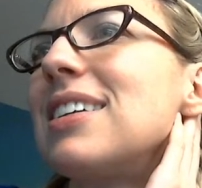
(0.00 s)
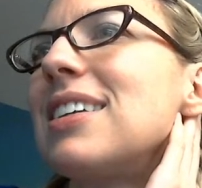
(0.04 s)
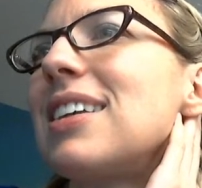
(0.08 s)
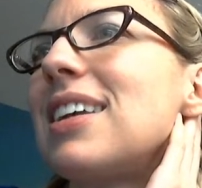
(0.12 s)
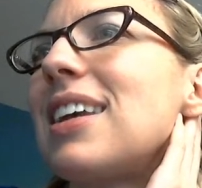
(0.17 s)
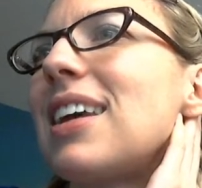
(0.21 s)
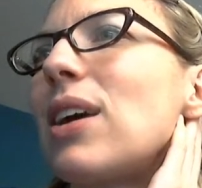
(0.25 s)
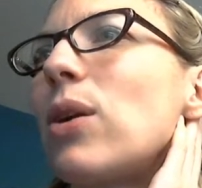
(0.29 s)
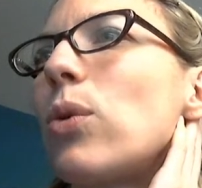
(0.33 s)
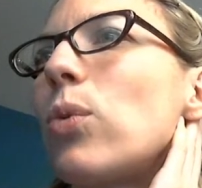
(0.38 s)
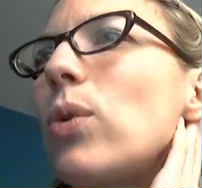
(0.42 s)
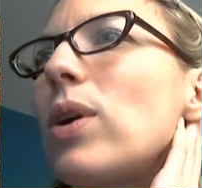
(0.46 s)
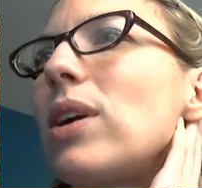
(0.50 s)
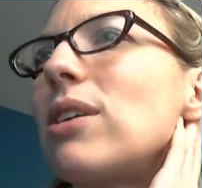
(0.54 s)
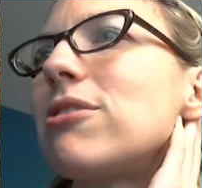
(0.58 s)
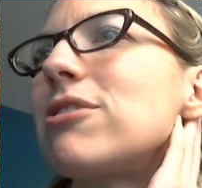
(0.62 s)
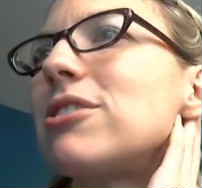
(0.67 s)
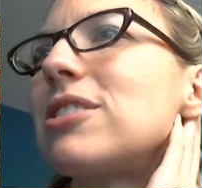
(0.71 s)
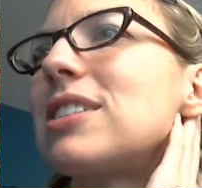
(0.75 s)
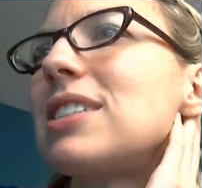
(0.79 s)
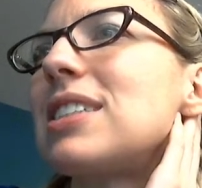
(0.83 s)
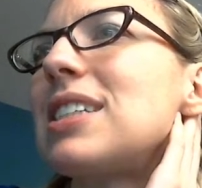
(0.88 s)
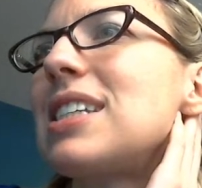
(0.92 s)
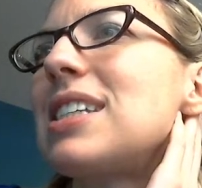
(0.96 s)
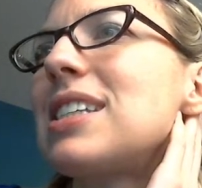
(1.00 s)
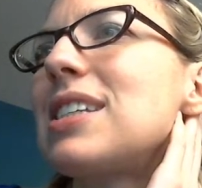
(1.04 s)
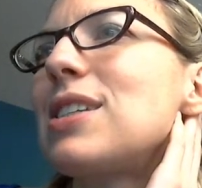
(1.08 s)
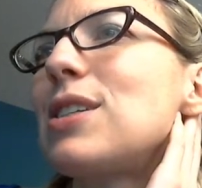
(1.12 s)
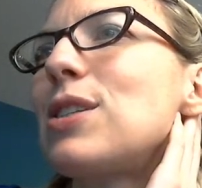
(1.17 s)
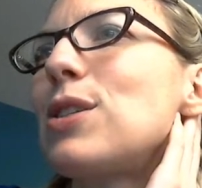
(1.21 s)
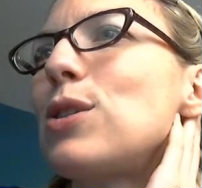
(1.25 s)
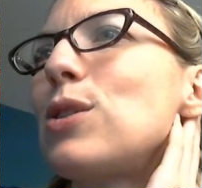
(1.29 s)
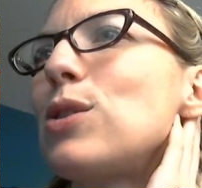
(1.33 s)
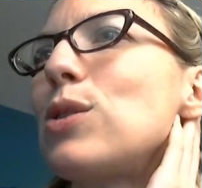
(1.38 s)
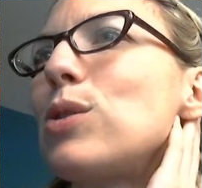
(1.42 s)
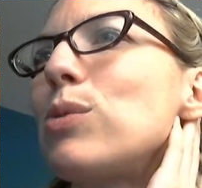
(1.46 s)
Can't wait for Season
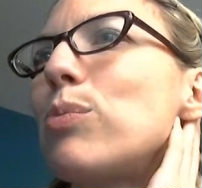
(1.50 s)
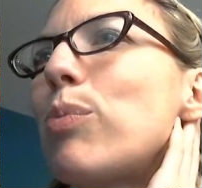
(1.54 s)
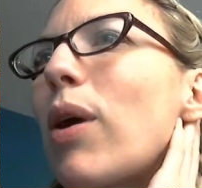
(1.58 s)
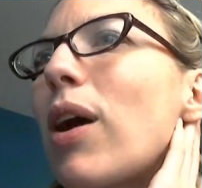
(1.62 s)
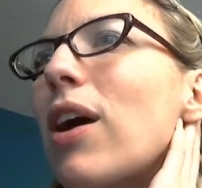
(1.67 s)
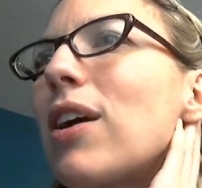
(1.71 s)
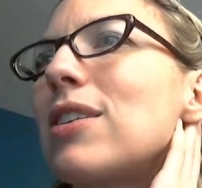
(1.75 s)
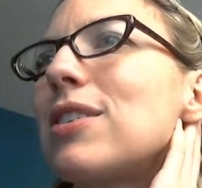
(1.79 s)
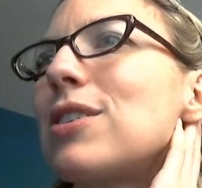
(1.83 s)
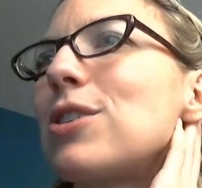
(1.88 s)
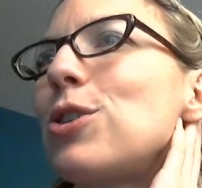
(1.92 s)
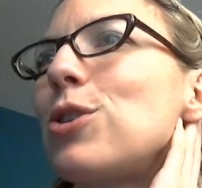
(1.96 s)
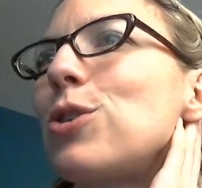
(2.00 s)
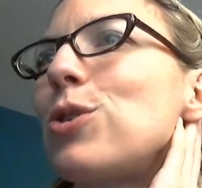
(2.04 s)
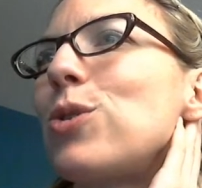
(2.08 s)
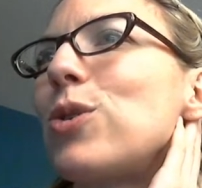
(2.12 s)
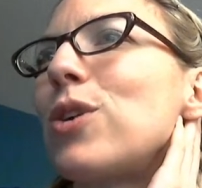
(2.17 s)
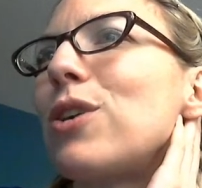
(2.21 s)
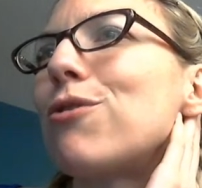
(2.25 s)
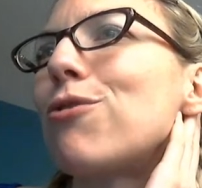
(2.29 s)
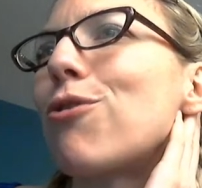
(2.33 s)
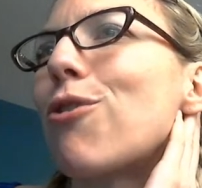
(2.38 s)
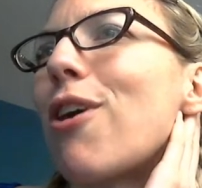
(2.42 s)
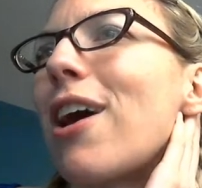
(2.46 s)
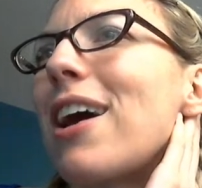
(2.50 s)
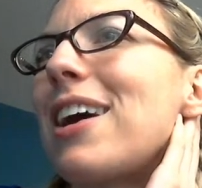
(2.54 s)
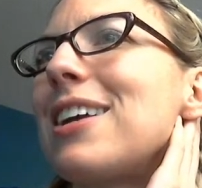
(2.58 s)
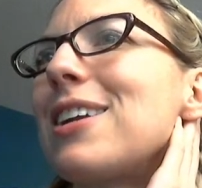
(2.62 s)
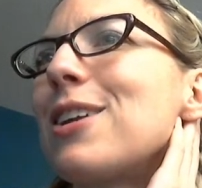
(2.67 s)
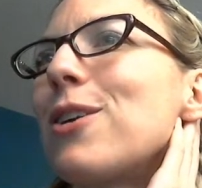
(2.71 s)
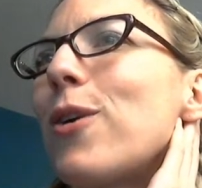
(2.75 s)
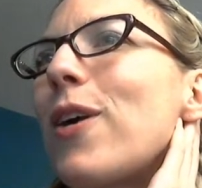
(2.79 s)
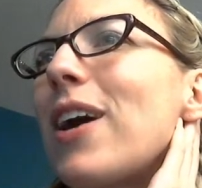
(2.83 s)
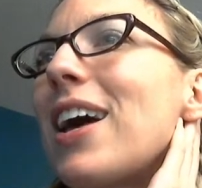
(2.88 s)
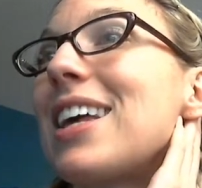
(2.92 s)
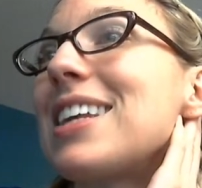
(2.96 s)
2, Part 2 of Riot
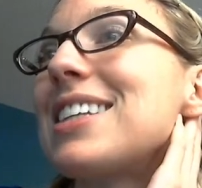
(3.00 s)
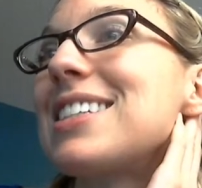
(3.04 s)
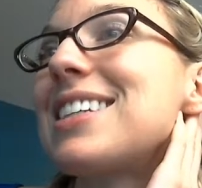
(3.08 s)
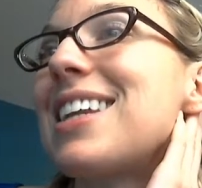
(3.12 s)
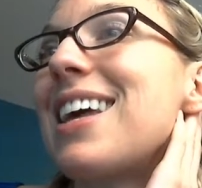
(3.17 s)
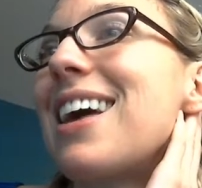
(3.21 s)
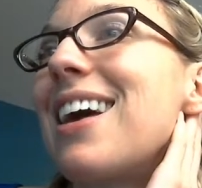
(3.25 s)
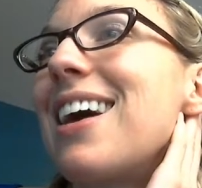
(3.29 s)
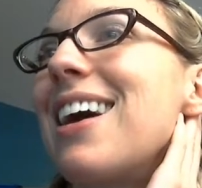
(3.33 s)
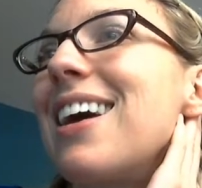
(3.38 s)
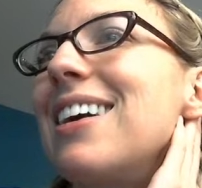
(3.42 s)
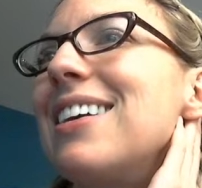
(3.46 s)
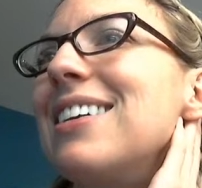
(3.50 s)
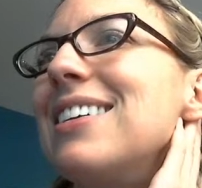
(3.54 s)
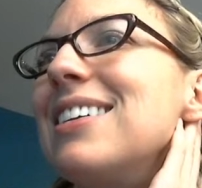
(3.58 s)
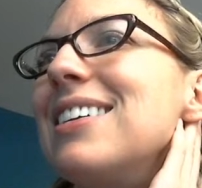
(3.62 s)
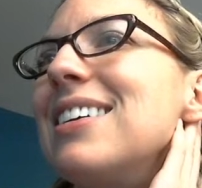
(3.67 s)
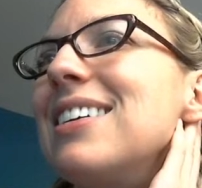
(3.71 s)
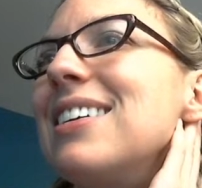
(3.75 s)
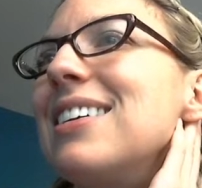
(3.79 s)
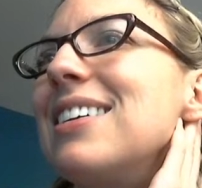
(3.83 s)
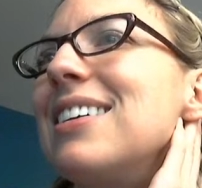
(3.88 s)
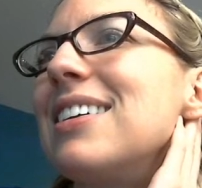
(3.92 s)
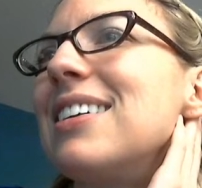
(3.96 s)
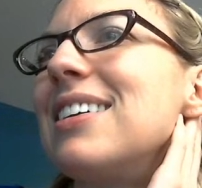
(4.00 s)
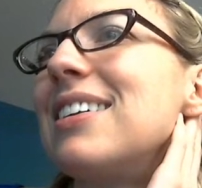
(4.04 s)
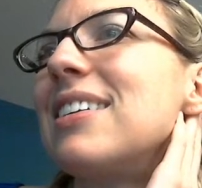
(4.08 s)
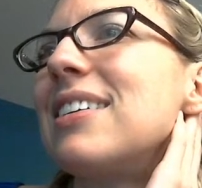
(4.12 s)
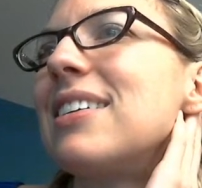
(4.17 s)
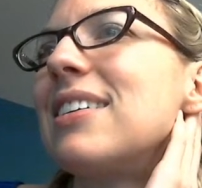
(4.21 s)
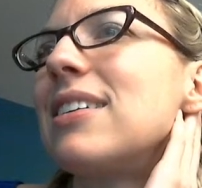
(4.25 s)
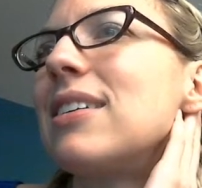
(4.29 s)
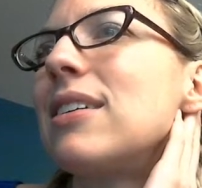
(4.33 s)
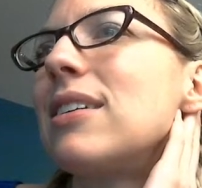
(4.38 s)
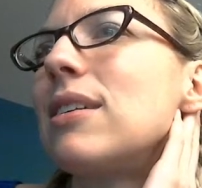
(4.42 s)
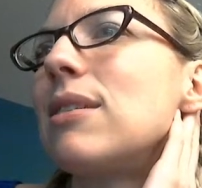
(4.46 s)
Quest.
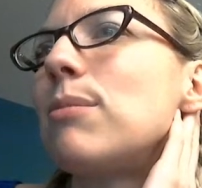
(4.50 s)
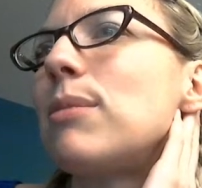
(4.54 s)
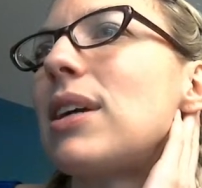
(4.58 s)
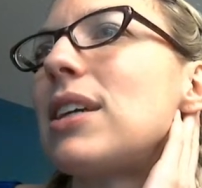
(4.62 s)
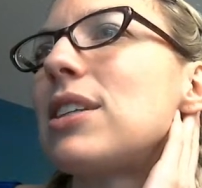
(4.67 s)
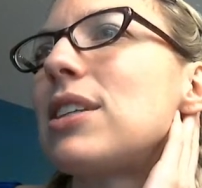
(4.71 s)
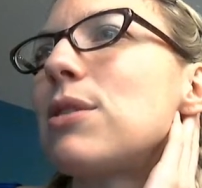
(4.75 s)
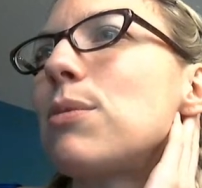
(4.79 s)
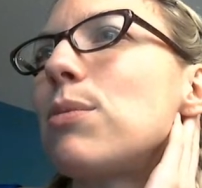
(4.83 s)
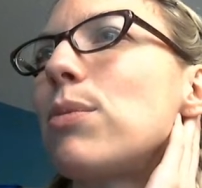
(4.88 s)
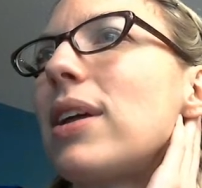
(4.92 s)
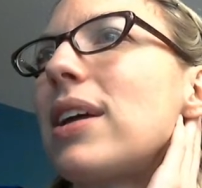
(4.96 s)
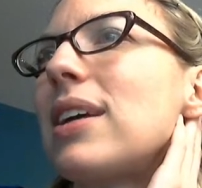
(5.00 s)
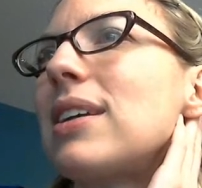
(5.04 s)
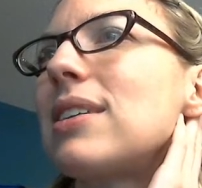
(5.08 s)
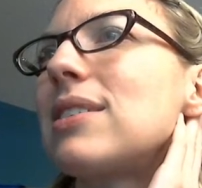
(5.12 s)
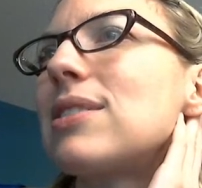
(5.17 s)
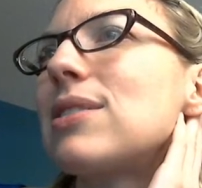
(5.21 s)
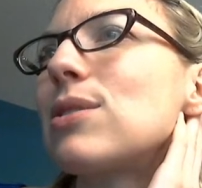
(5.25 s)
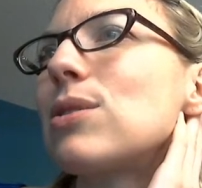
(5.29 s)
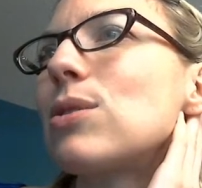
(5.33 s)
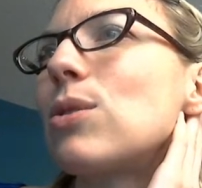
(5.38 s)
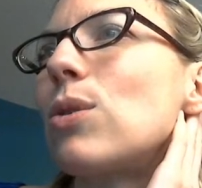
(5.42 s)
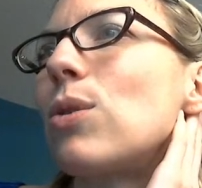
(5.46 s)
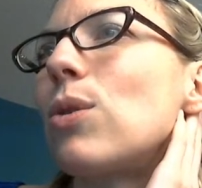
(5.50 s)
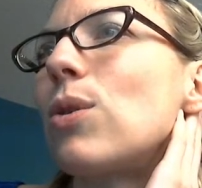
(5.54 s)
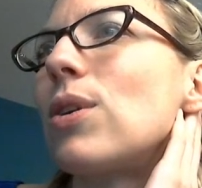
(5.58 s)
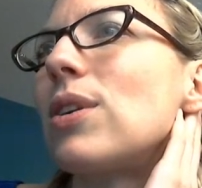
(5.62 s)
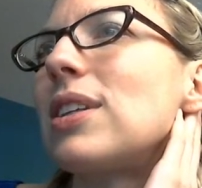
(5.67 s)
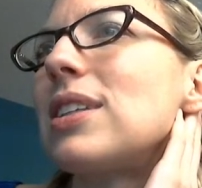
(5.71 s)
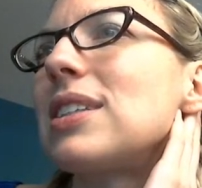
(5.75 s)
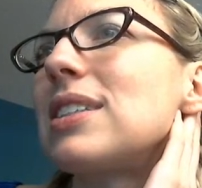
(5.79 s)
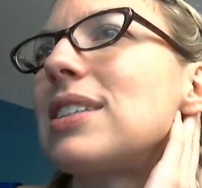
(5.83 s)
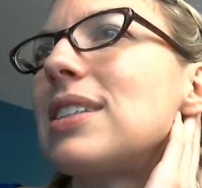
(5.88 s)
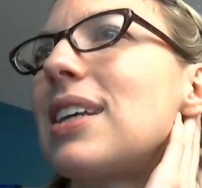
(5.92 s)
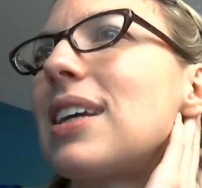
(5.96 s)
Imagine playing Scorn
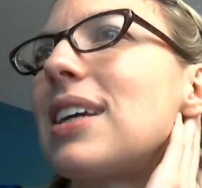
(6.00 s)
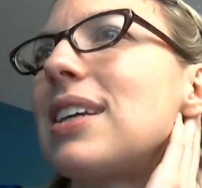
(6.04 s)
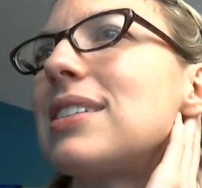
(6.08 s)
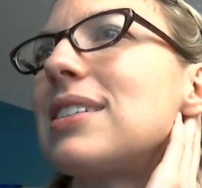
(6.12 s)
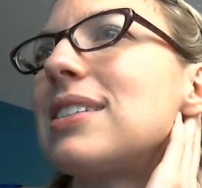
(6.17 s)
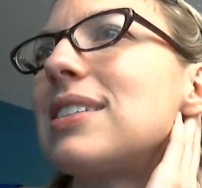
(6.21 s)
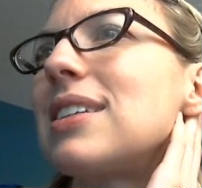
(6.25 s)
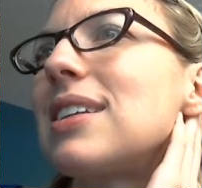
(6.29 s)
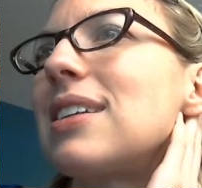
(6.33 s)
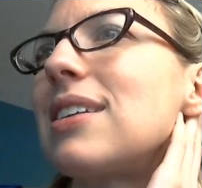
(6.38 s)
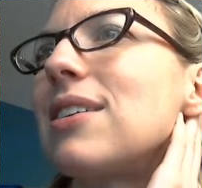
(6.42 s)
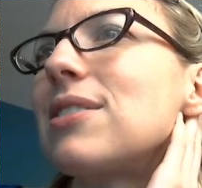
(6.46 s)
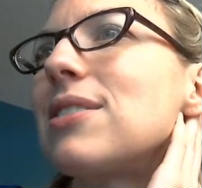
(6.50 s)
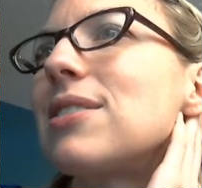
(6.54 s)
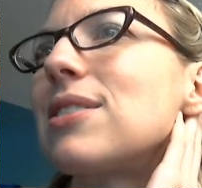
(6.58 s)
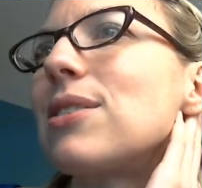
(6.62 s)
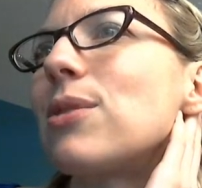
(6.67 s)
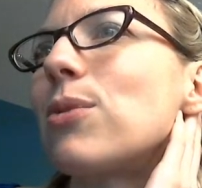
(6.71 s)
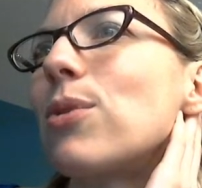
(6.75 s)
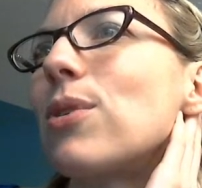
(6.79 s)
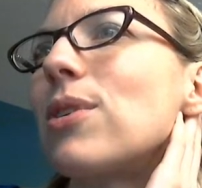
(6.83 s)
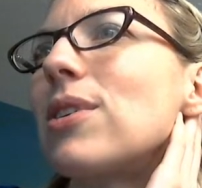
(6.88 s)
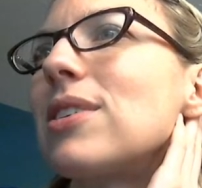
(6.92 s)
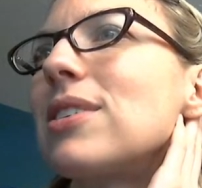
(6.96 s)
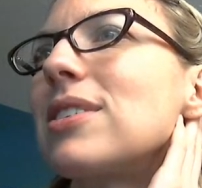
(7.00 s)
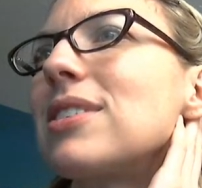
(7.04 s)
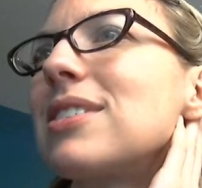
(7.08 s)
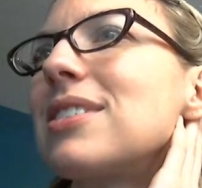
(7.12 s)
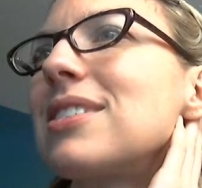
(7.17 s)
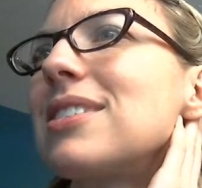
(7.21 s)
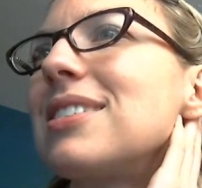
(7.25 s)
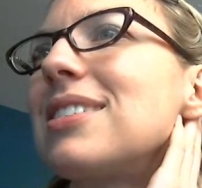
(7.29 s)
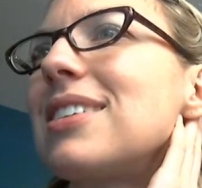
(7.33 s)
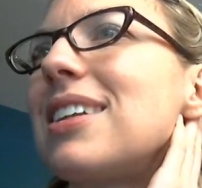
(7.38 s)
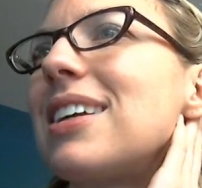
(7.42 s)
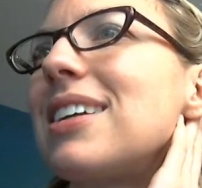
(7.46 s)
and saying Signar's the
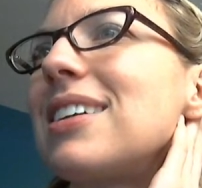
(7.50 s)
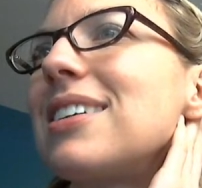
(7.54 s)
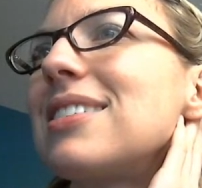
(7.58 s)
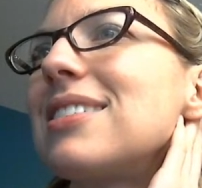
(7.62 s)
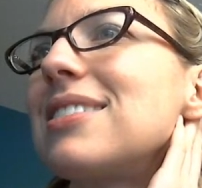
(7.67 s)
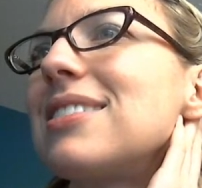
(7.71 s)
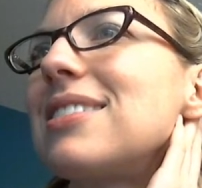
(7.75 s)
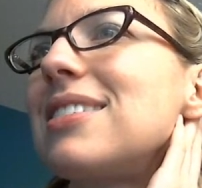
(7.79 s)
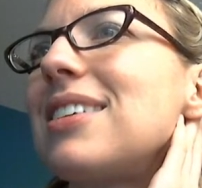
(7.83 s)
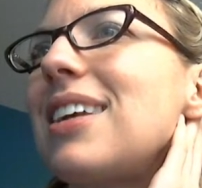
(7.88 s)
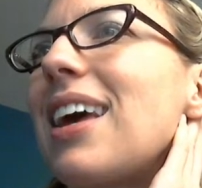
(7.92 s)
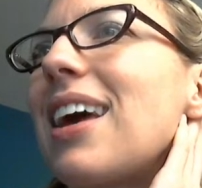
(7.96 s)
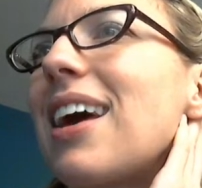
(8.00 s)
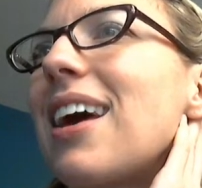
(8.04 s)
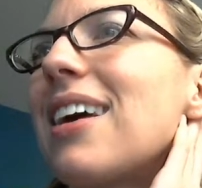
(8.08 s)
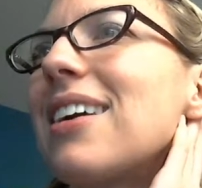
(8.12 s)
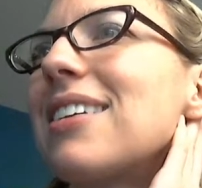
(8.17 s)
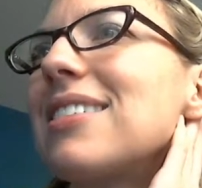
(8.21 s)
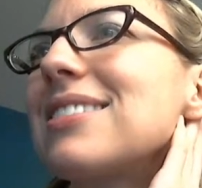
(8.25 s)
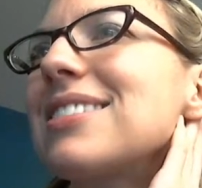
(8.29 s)
worst. Like, yeah.